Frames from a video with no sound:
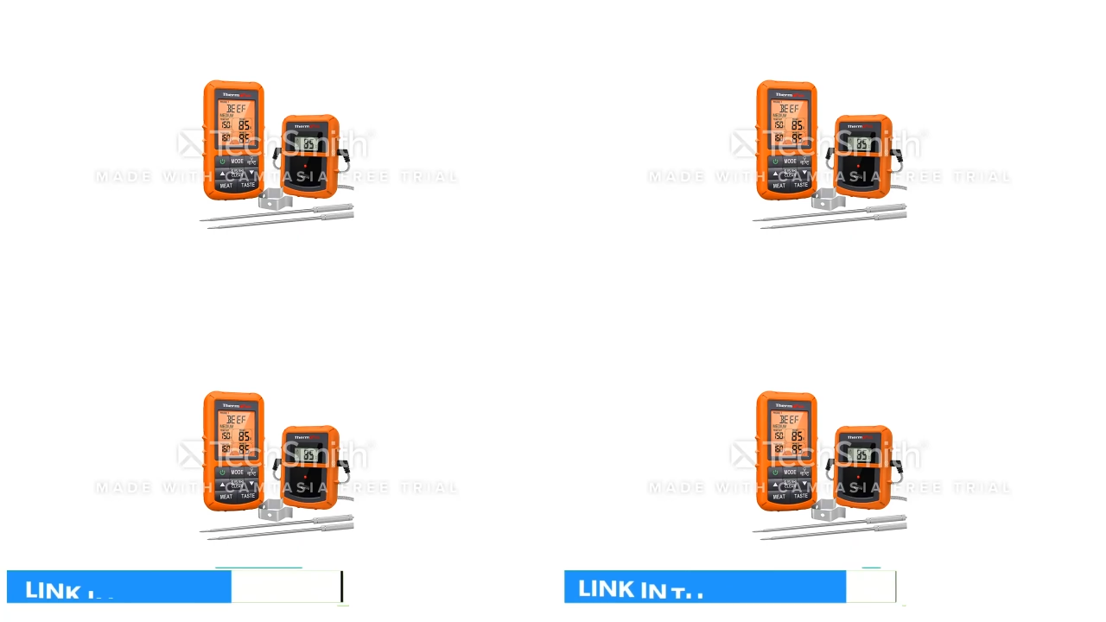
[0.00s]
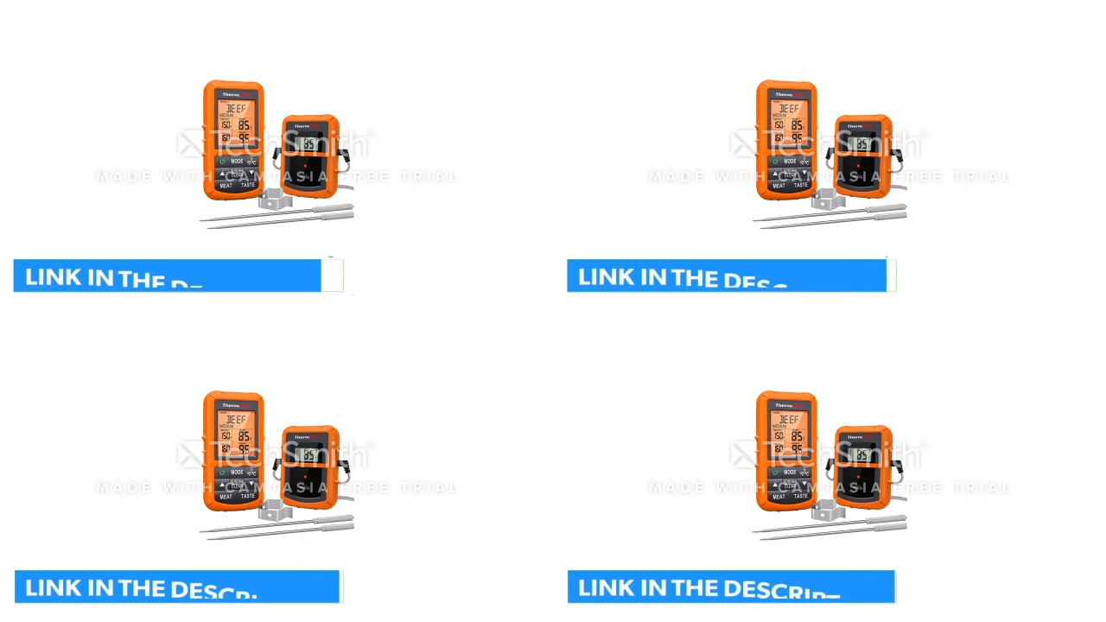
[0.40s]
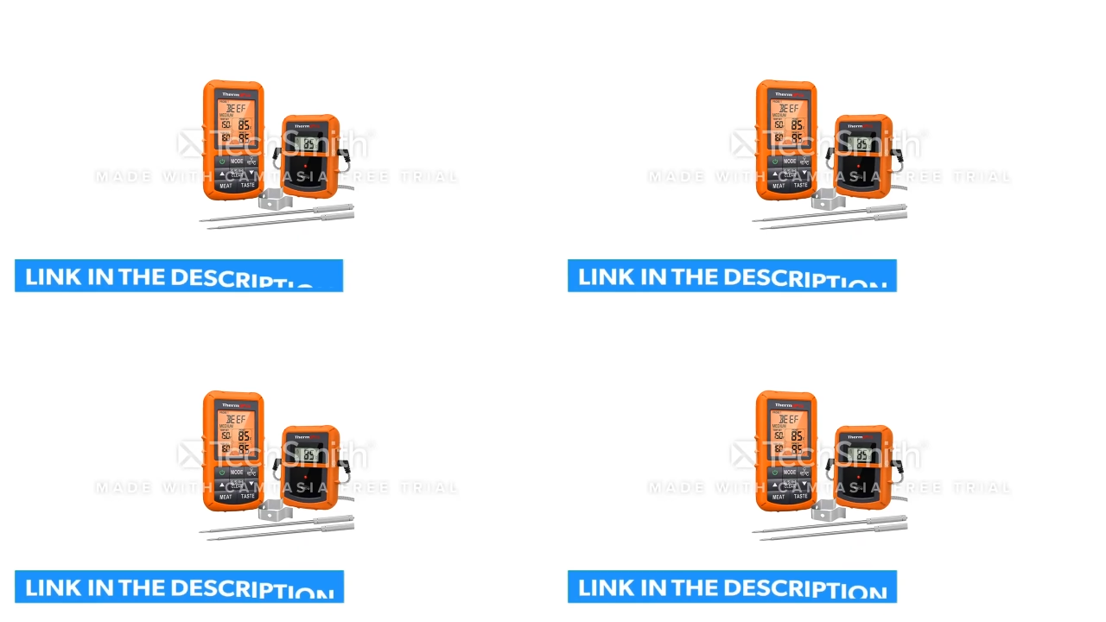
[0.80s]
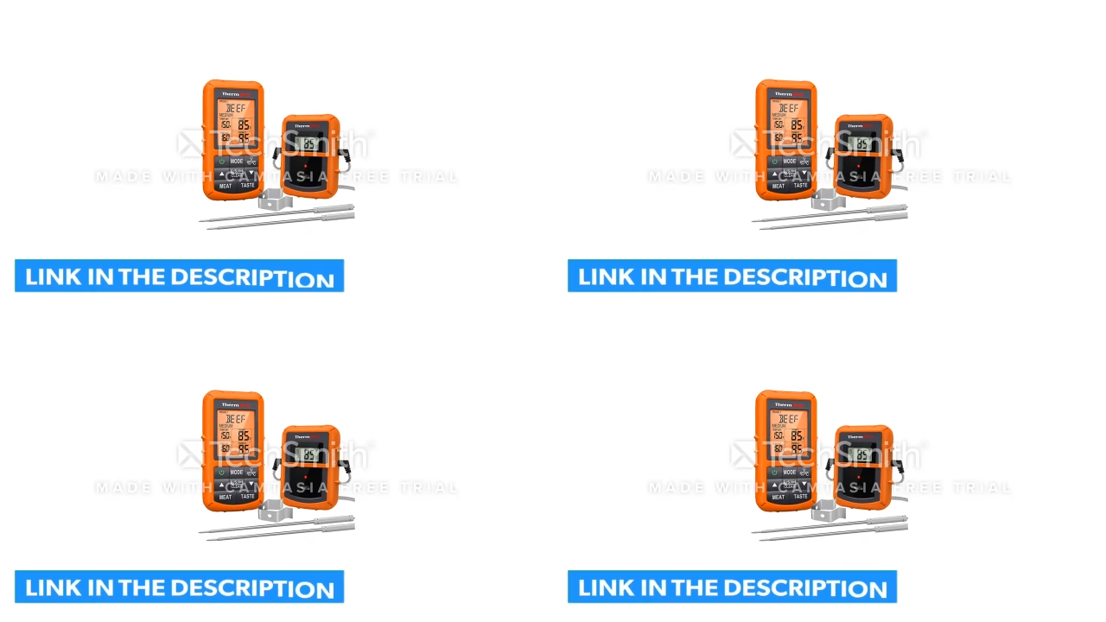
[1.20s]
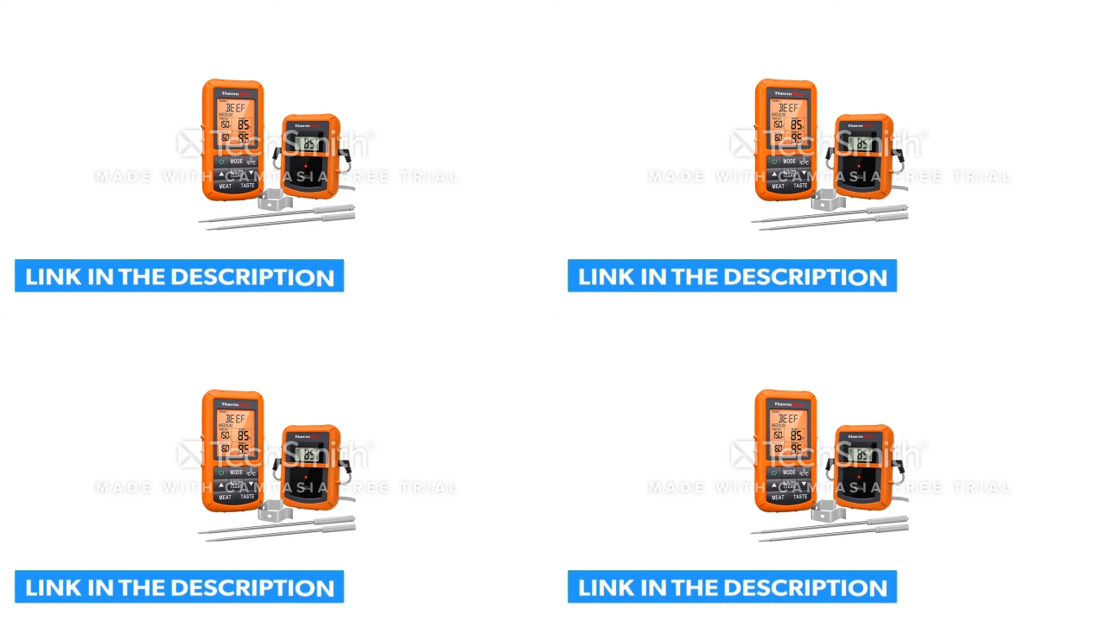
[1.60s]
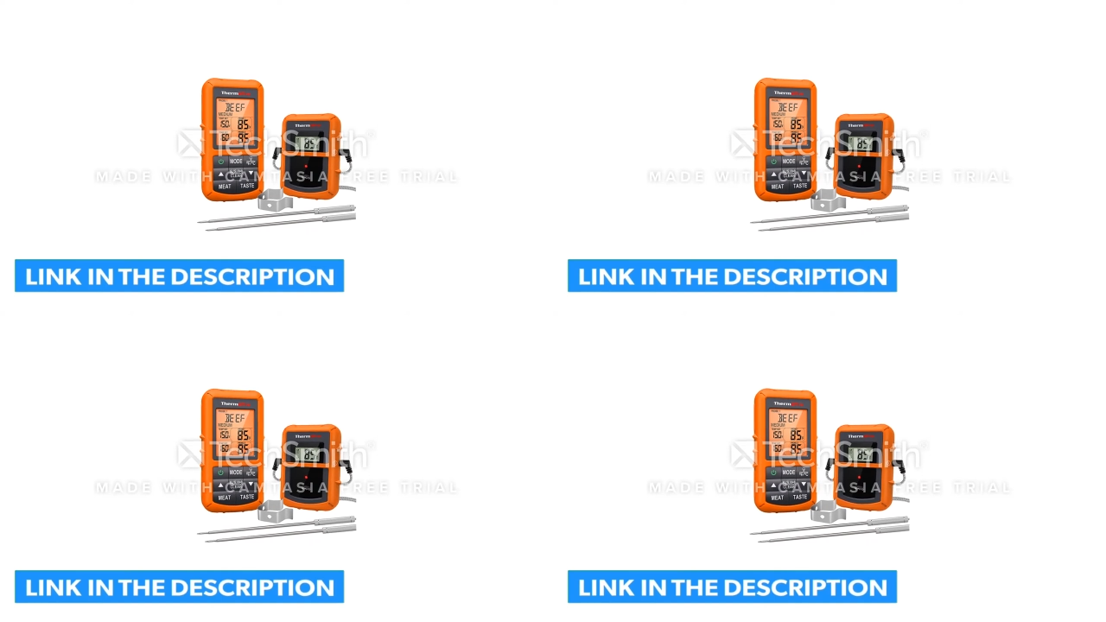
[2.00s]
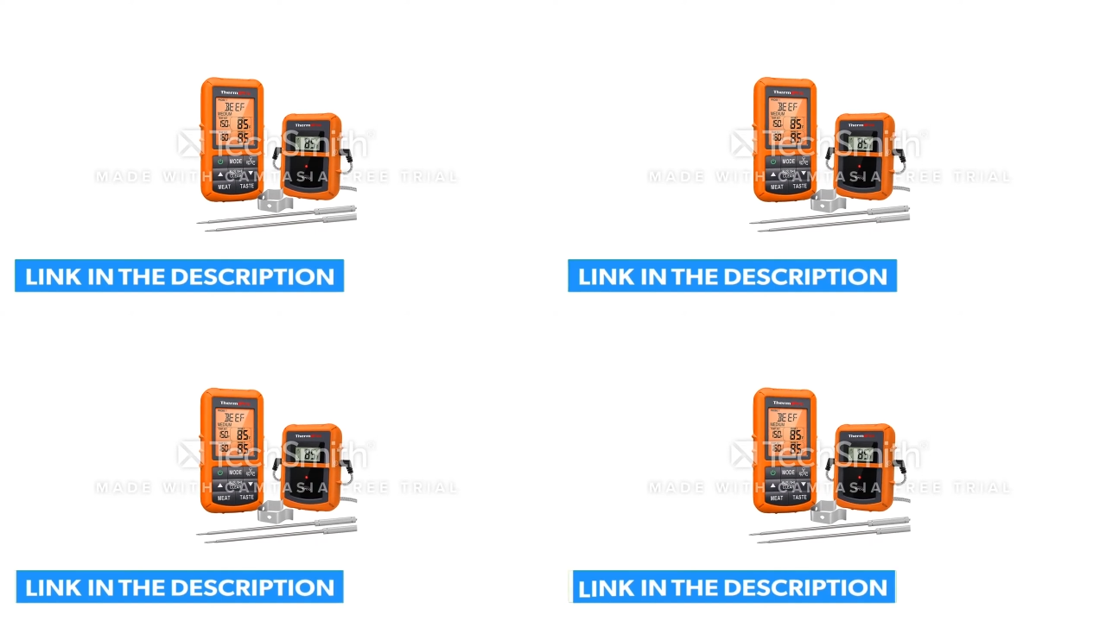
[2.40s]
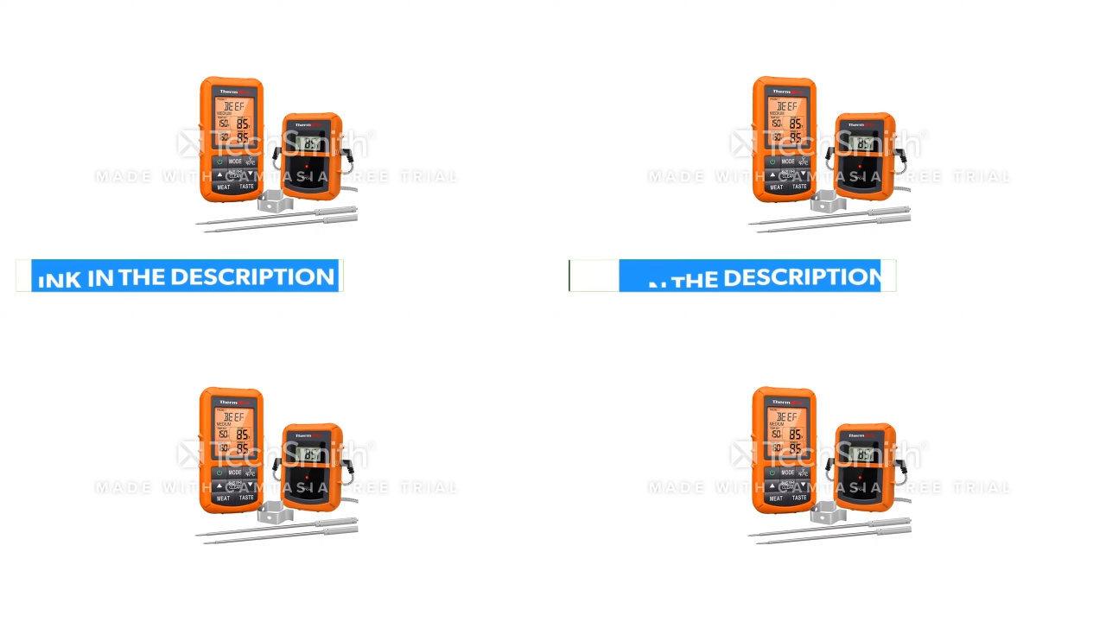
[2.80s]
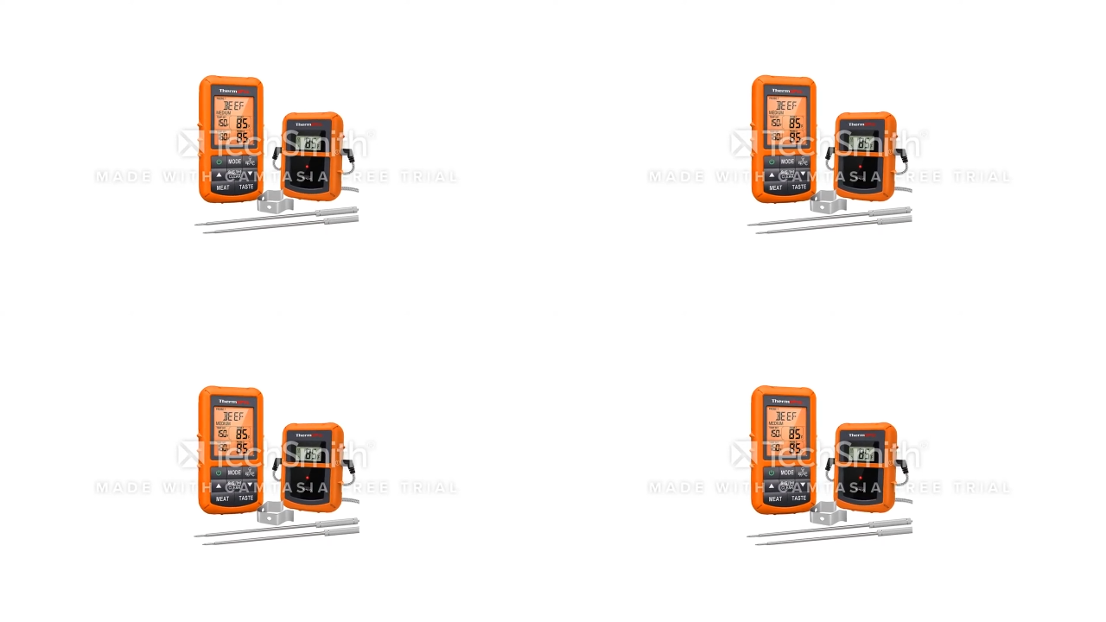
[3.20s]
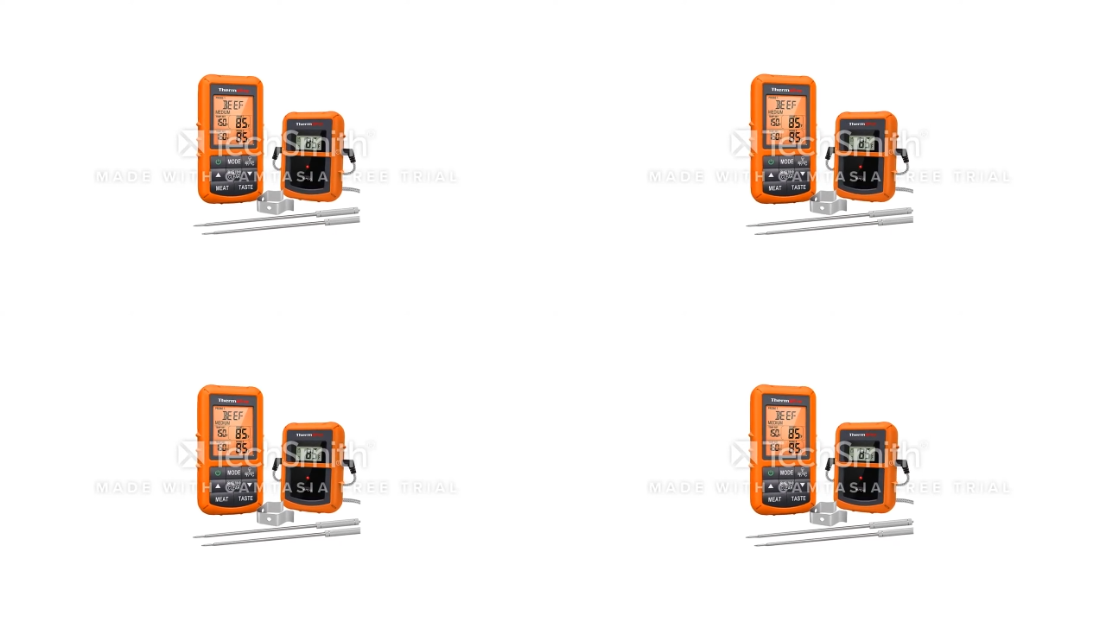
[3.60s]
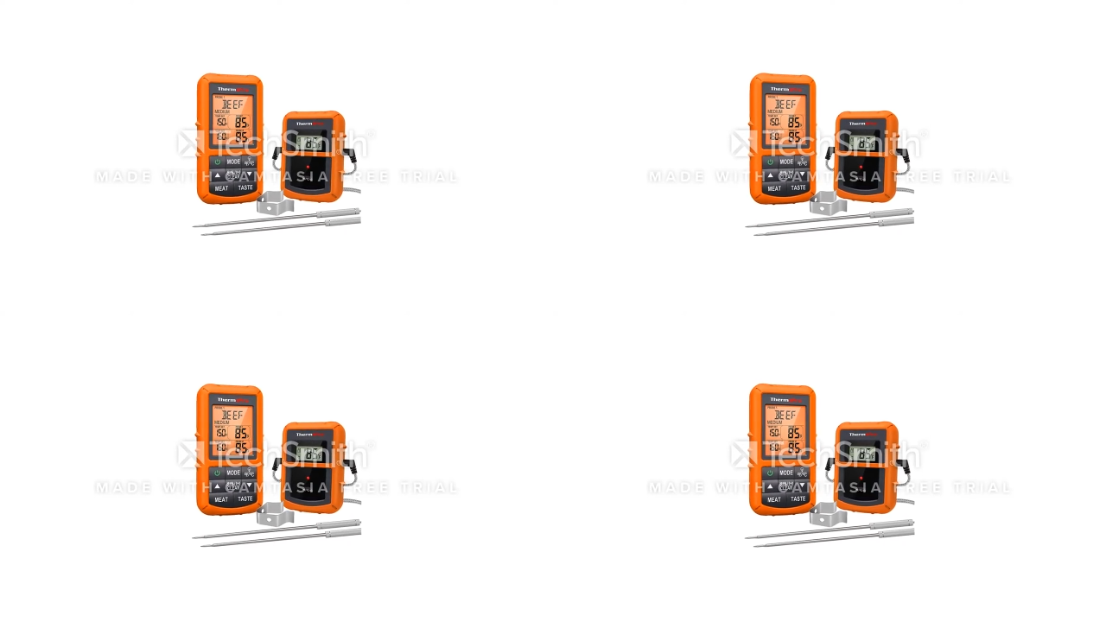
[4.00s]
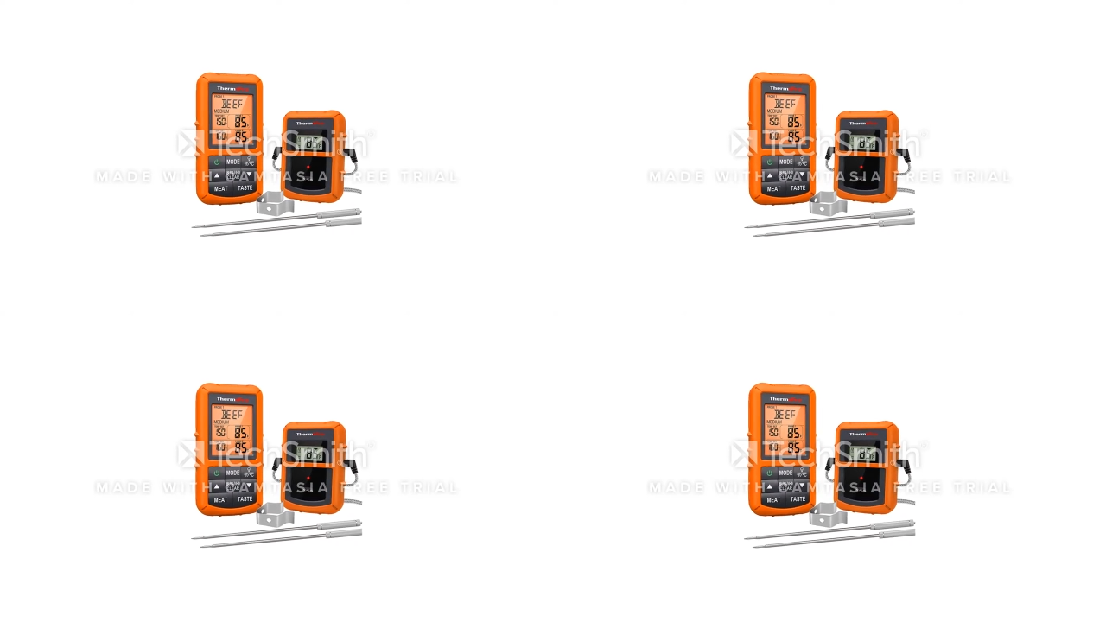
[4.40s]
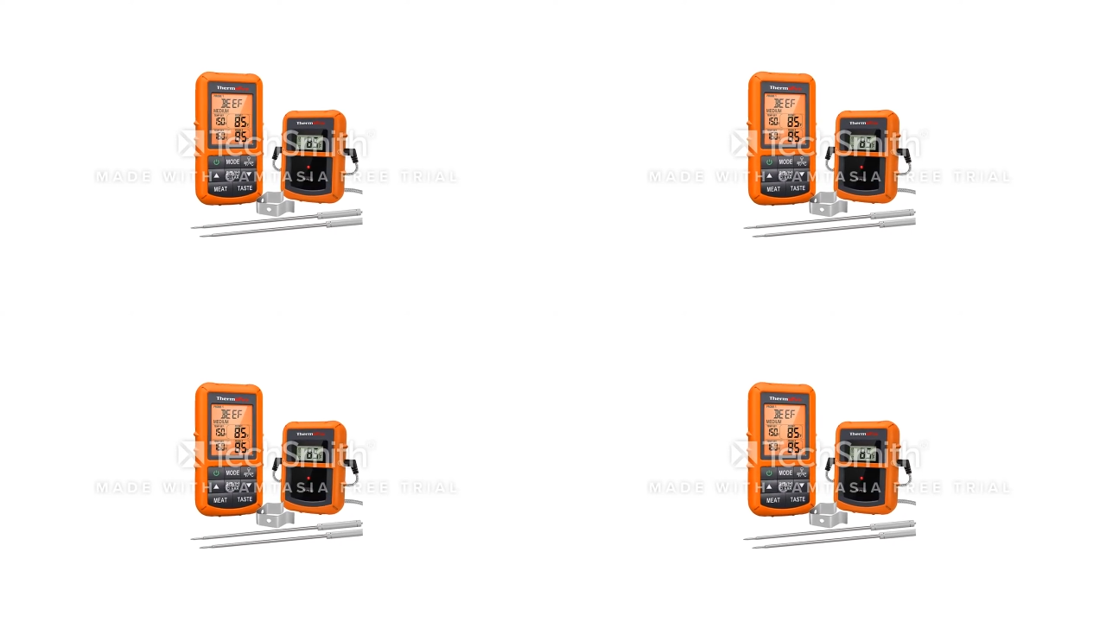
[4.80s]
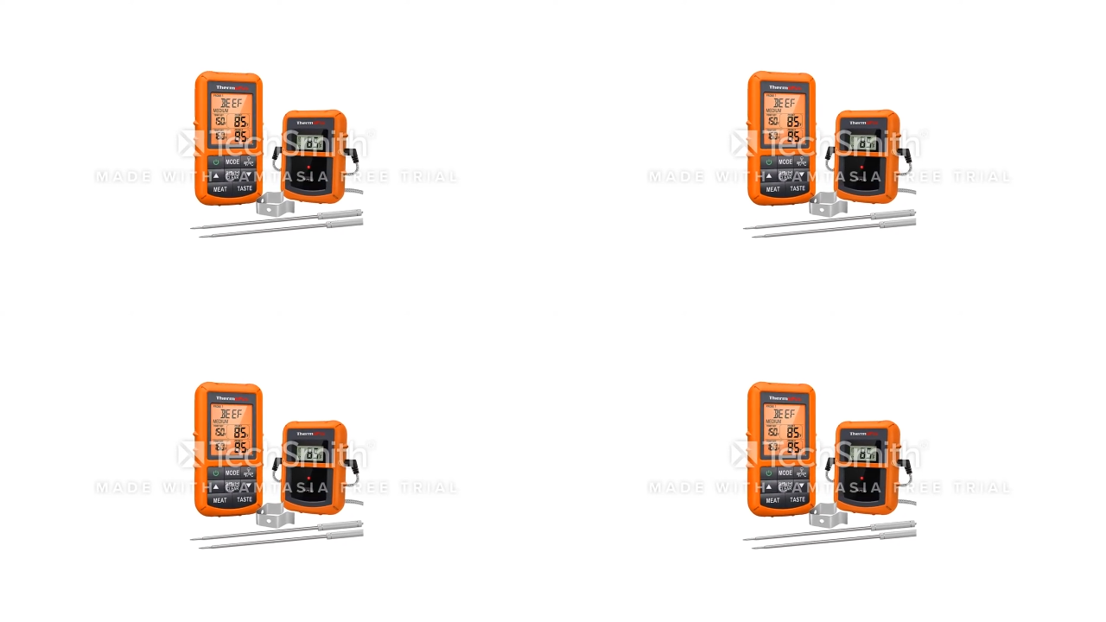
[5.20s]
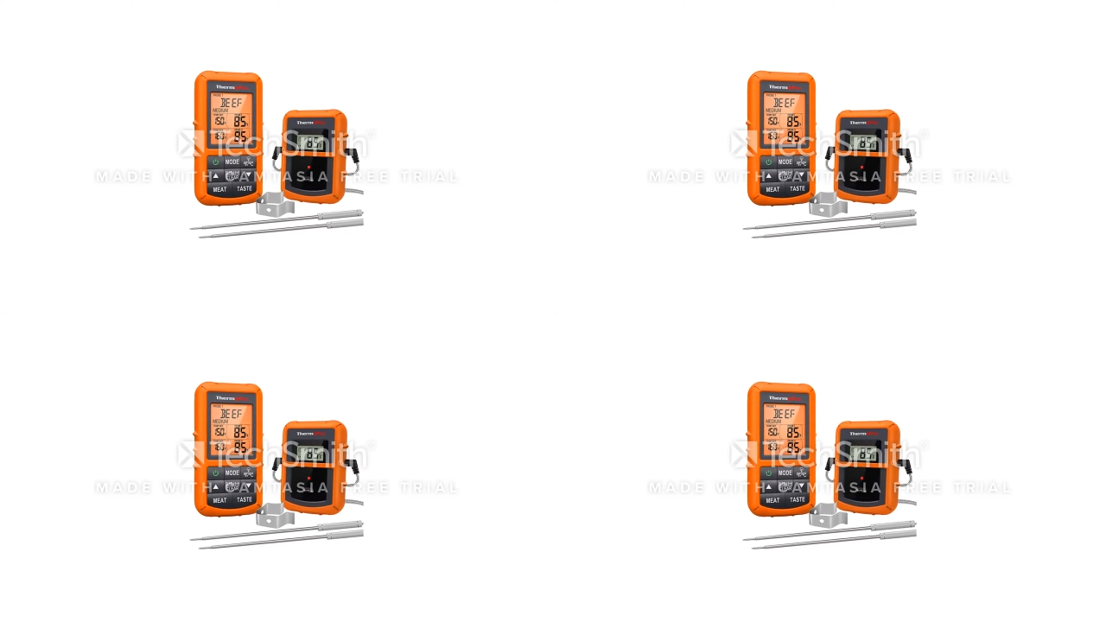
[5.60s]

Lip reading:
[unreadable: no face in view]